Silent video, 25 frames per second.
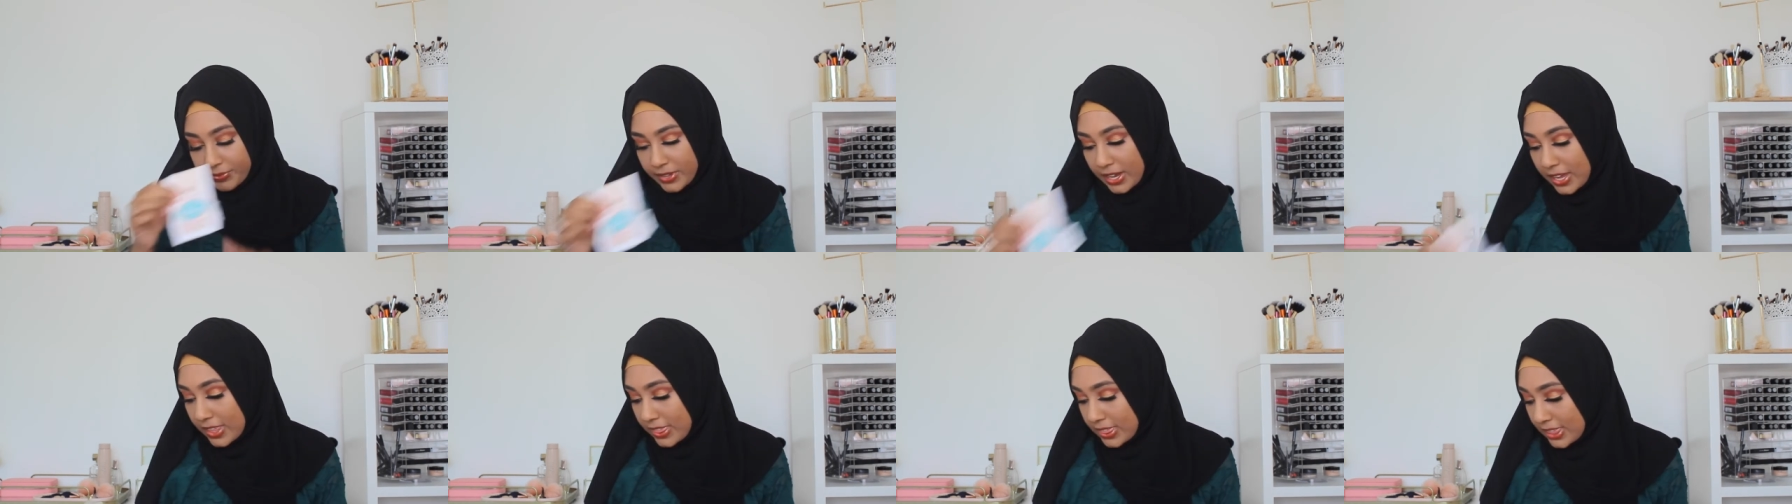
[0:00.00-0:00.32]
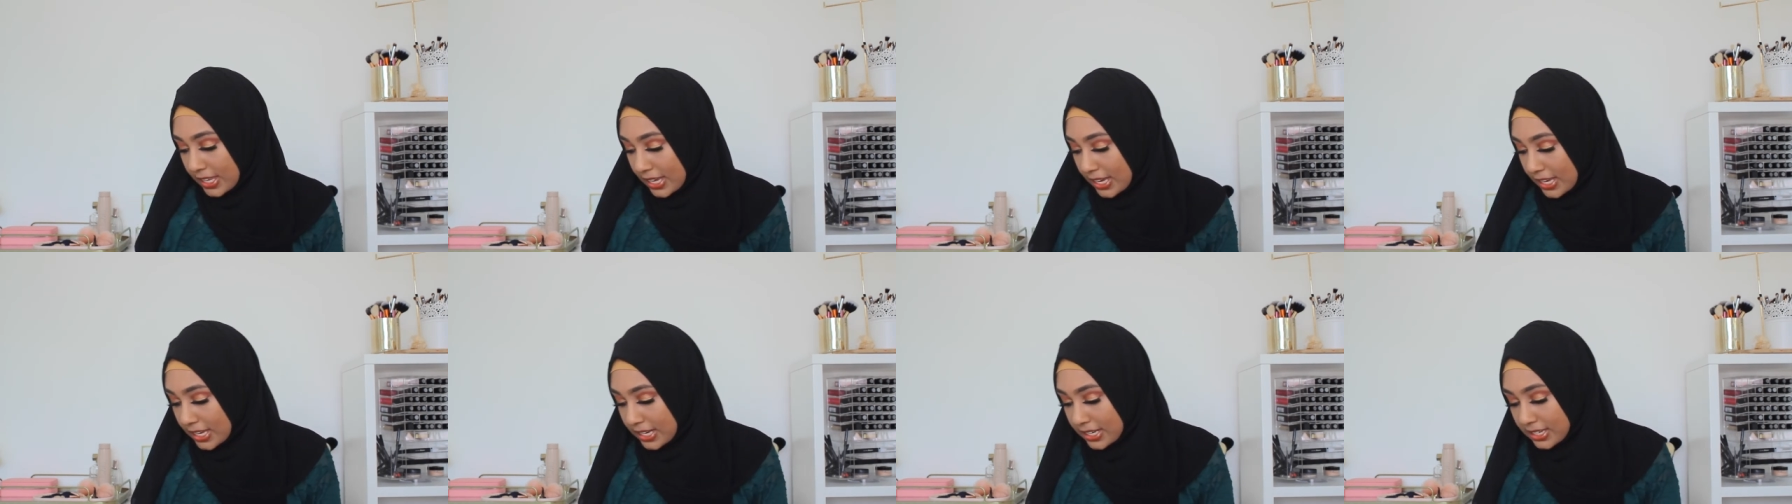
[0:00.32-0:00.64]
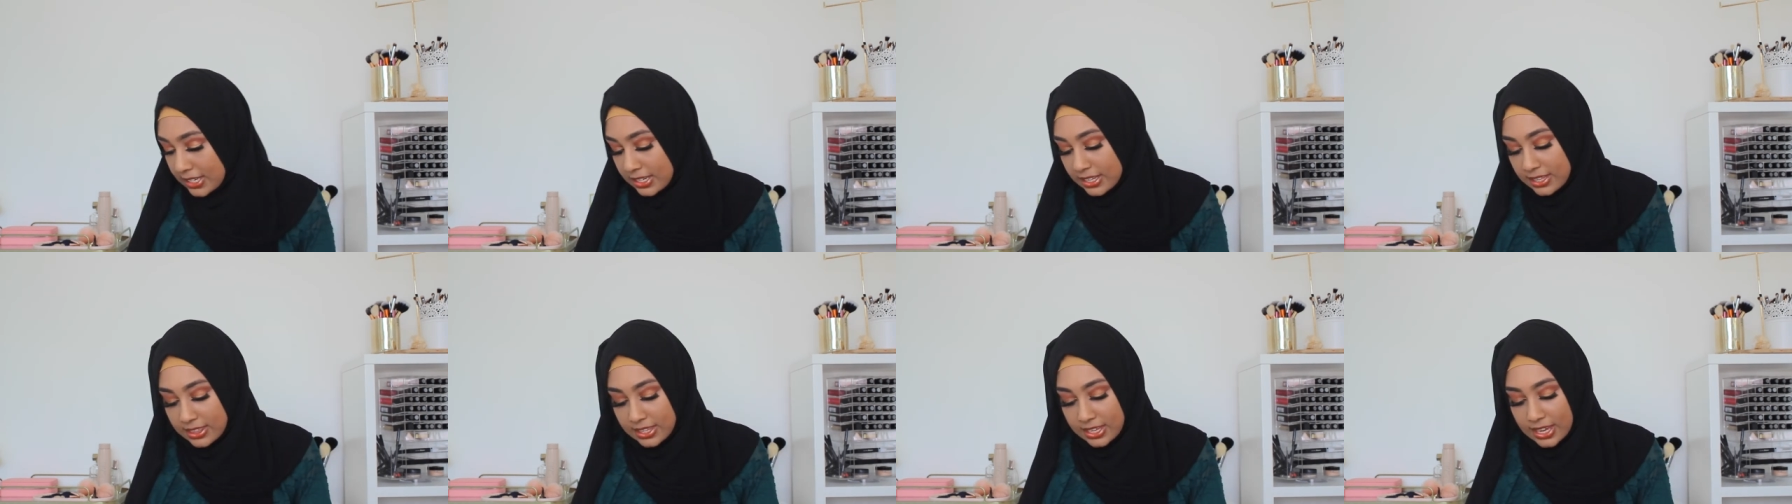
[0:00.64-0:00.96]
And
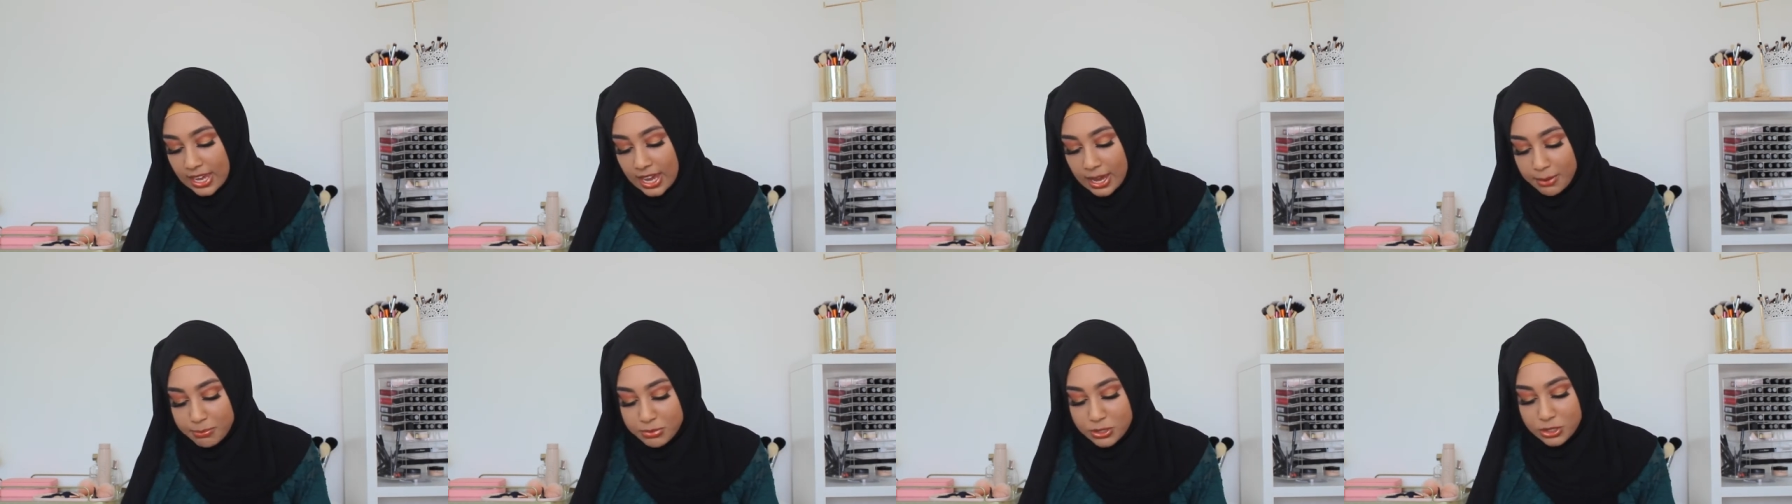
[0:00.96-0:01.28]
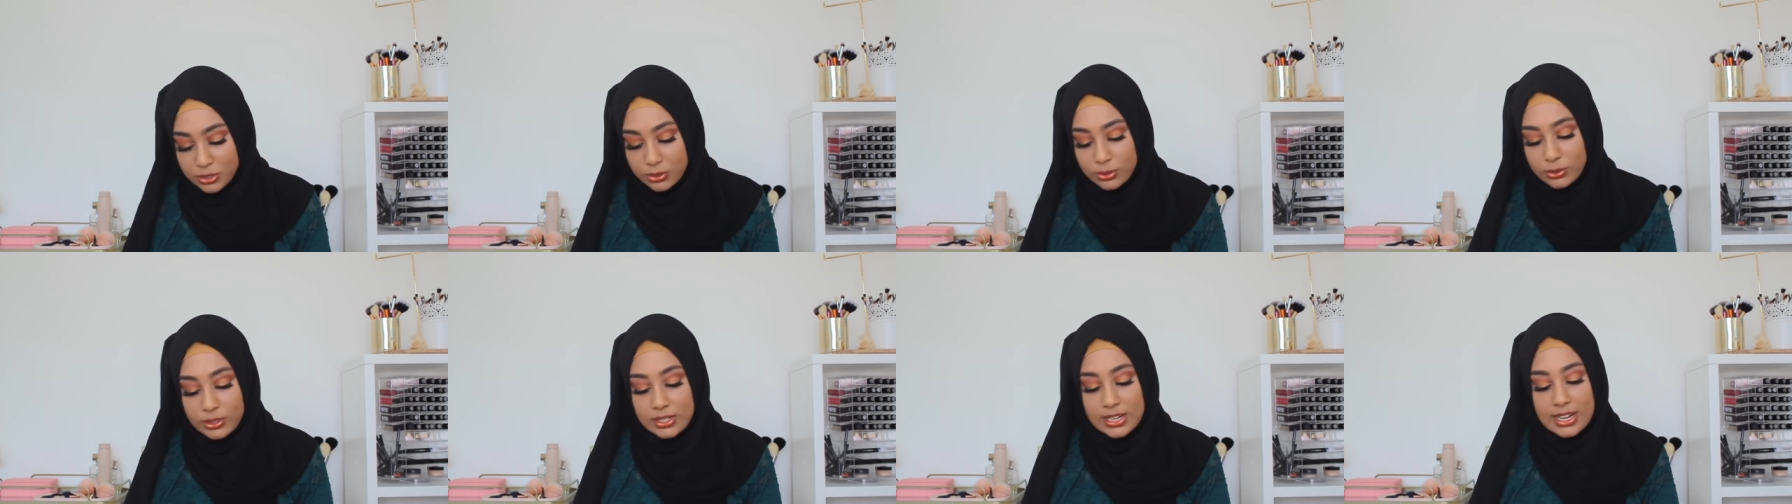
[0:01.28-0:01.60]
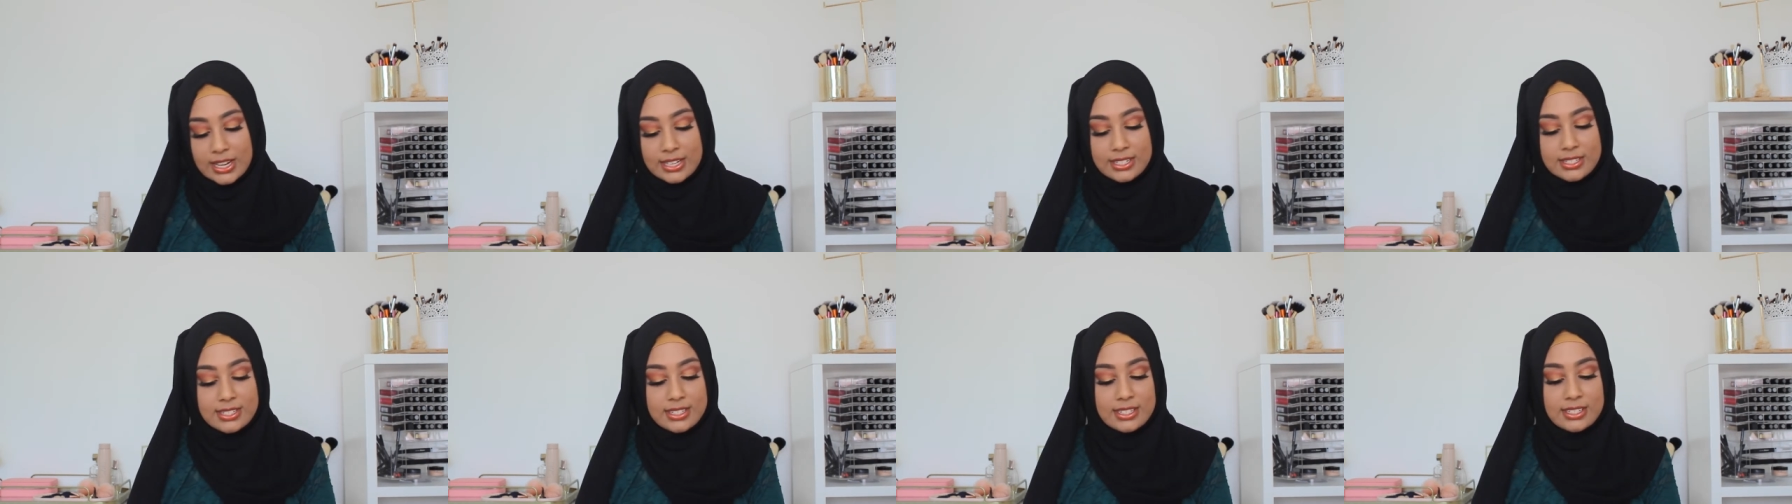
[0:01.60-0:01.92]
then the absolute
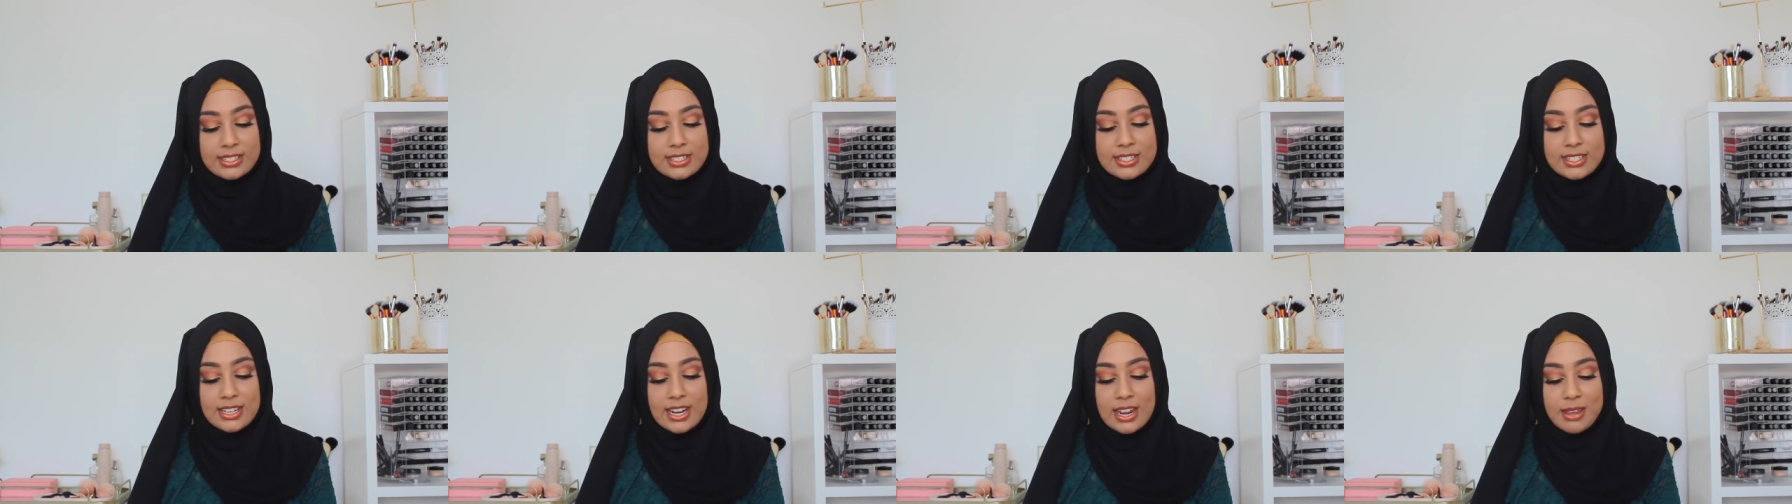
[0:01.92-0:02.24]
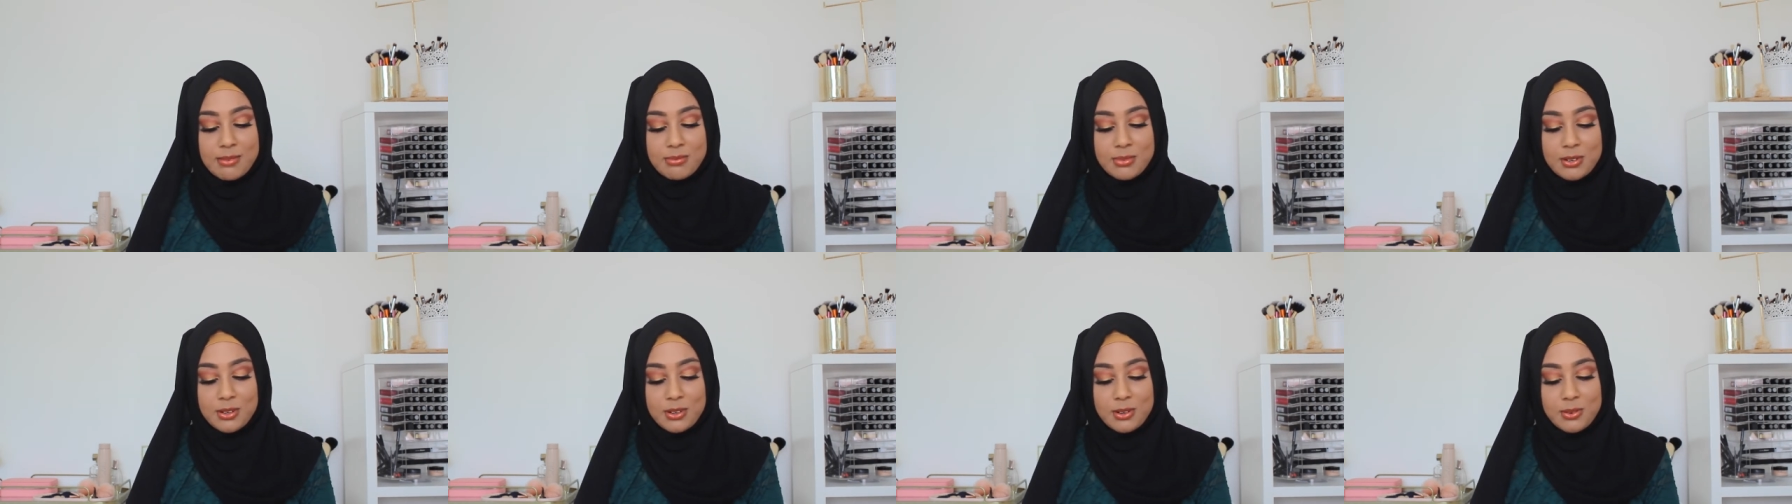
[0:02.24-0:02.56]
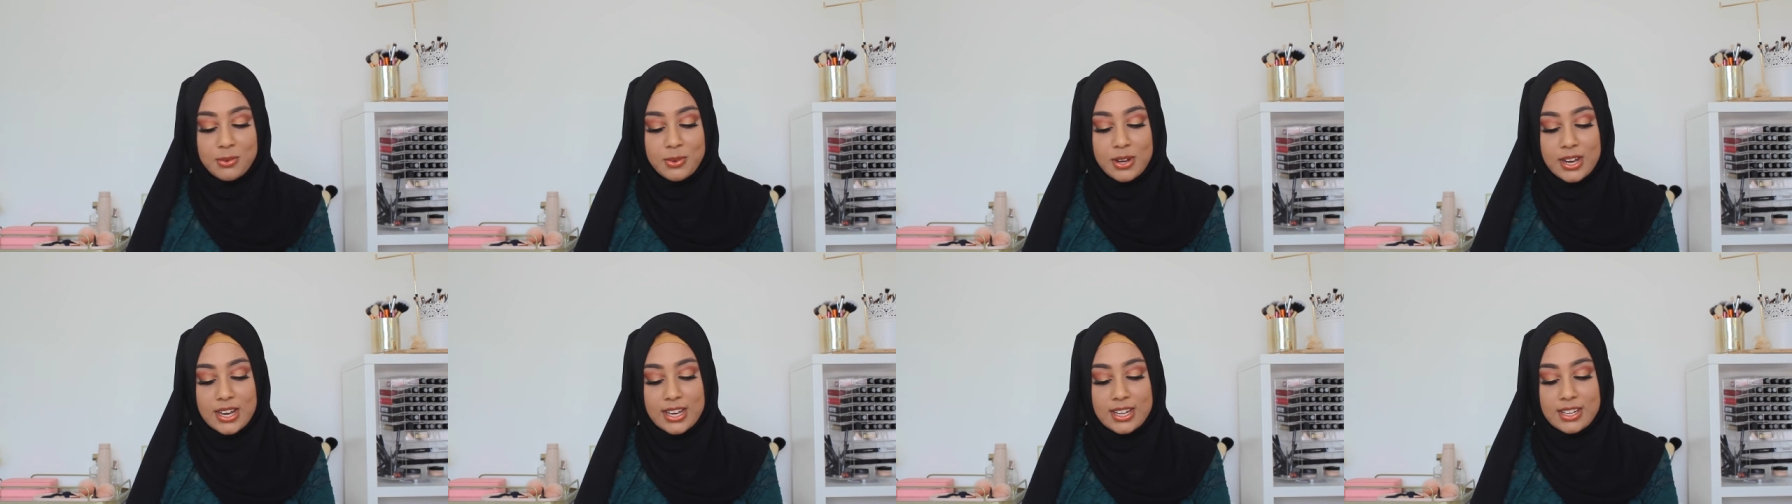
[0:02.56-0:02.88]
last things that I
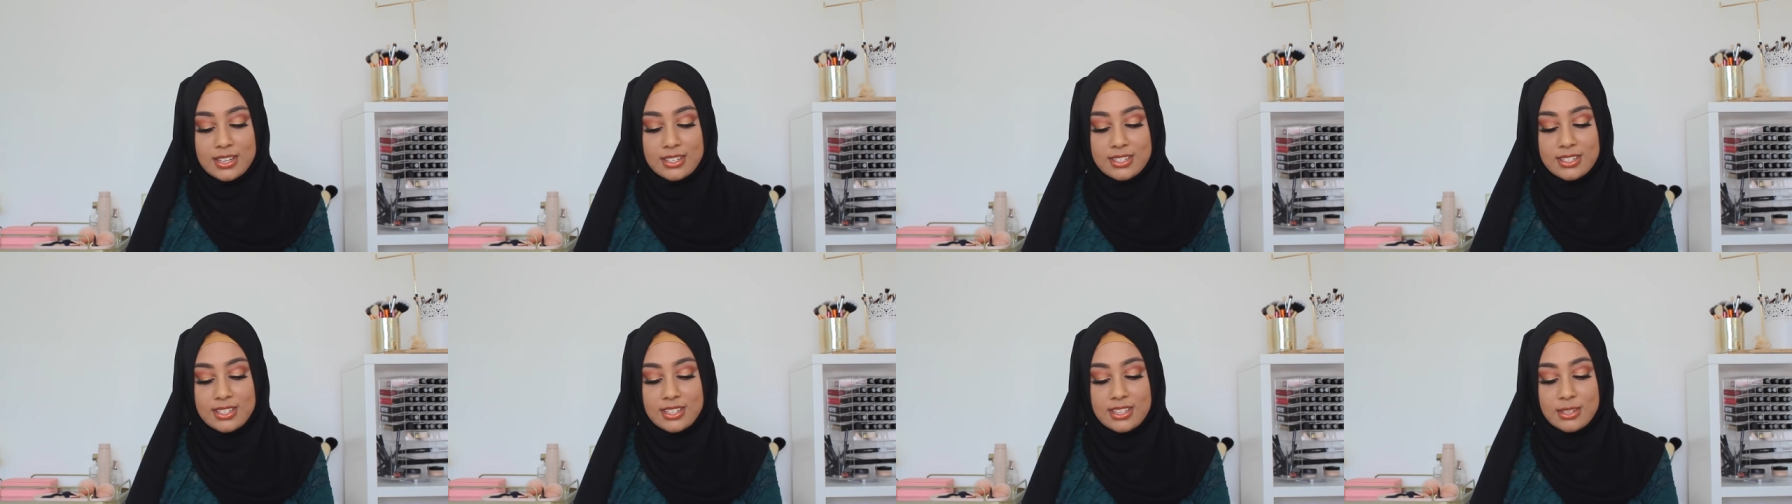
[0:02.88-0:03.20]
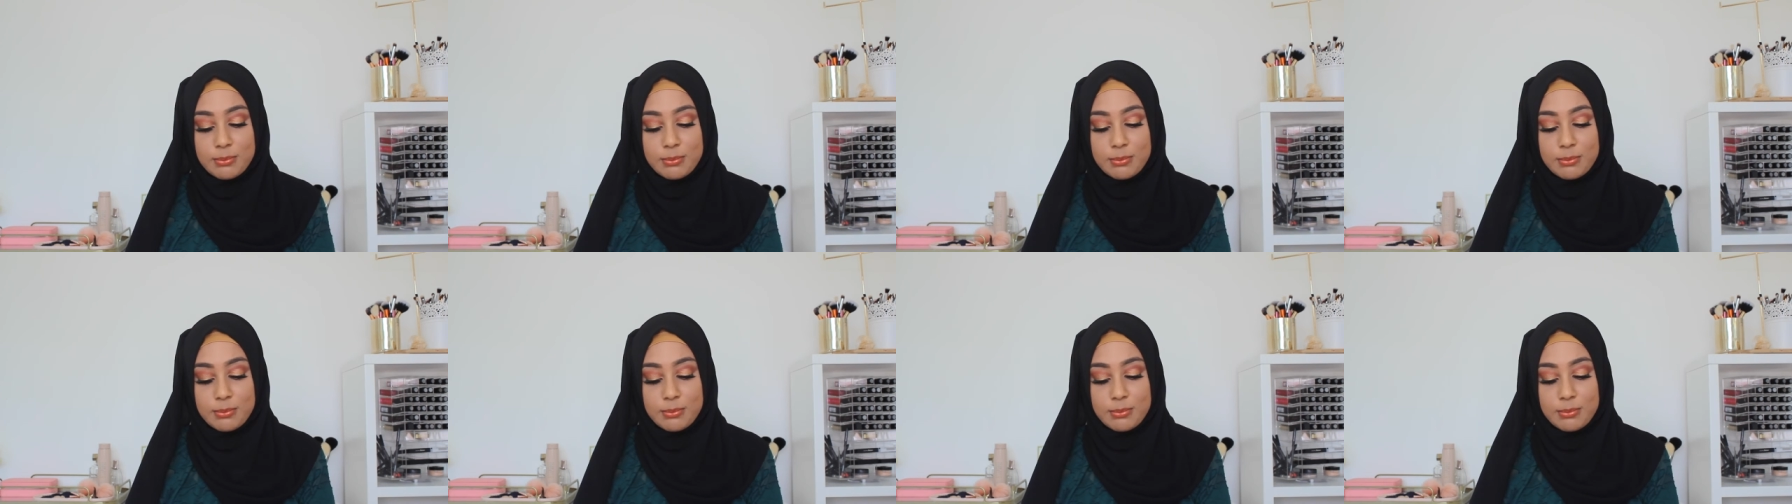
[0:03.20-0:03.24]
bought was